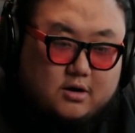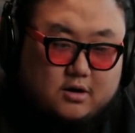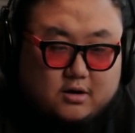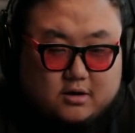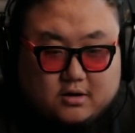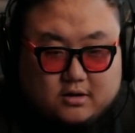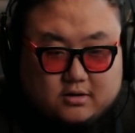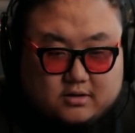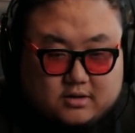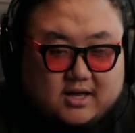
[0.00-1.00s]

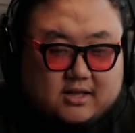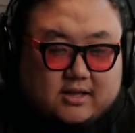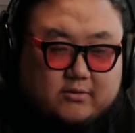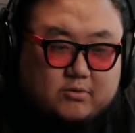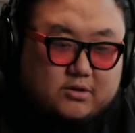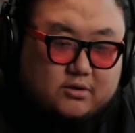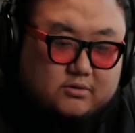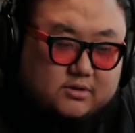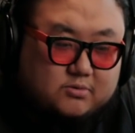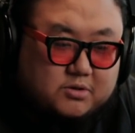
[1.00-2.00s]
Yeah, like with
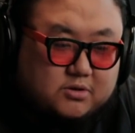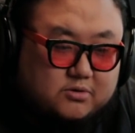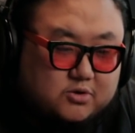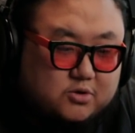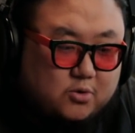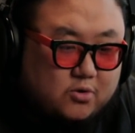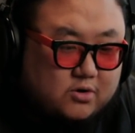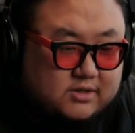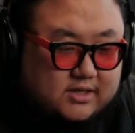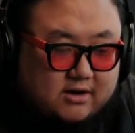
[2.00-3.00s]
those
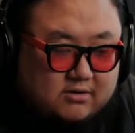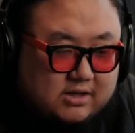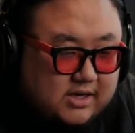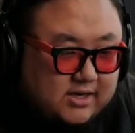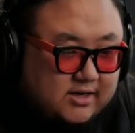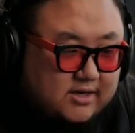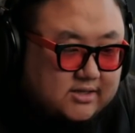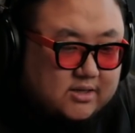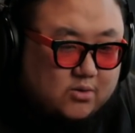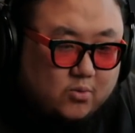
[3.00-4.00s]
doors and how clean it
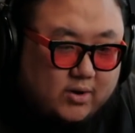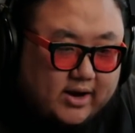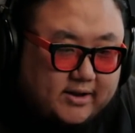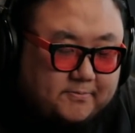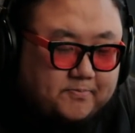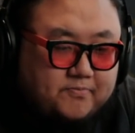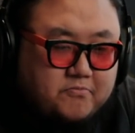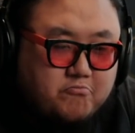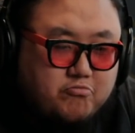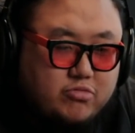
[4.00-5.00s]
is and the white.
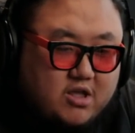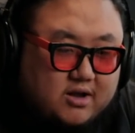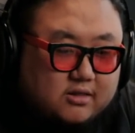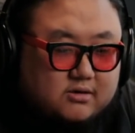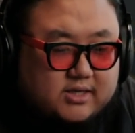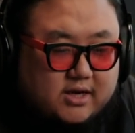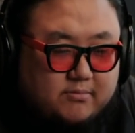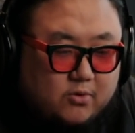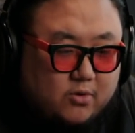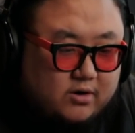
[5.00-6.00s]
It looks like
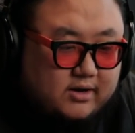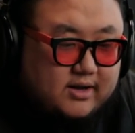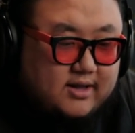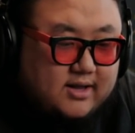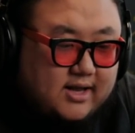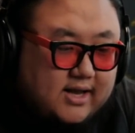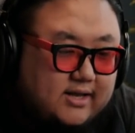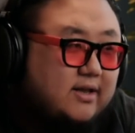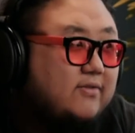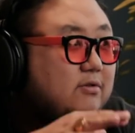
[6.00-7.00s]
a morgue.
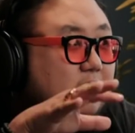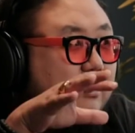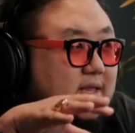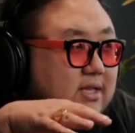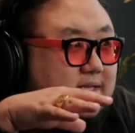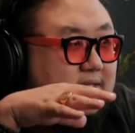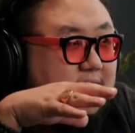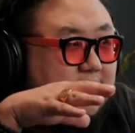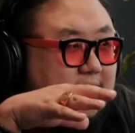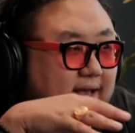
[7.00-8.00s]
And if you look at this
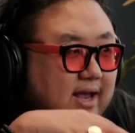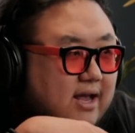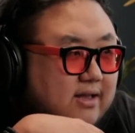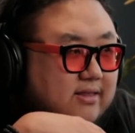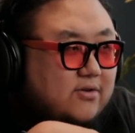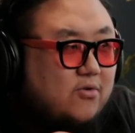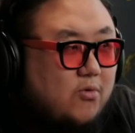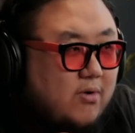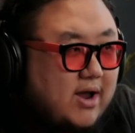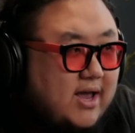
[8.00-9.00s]
scene, like the
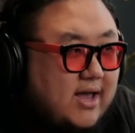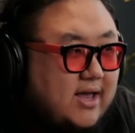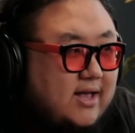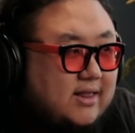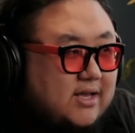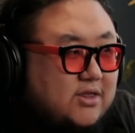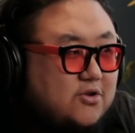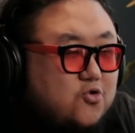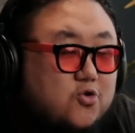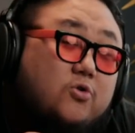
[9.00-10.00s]
gray and like
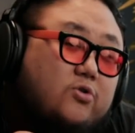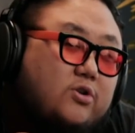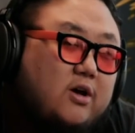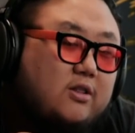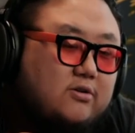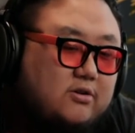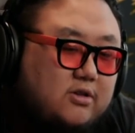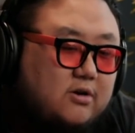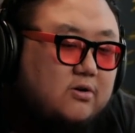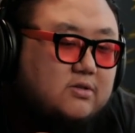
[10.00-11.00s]
the nude color
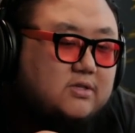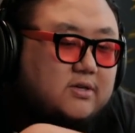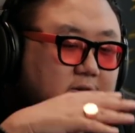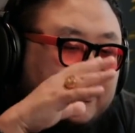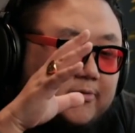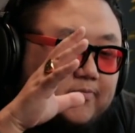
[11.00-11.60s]
clothes,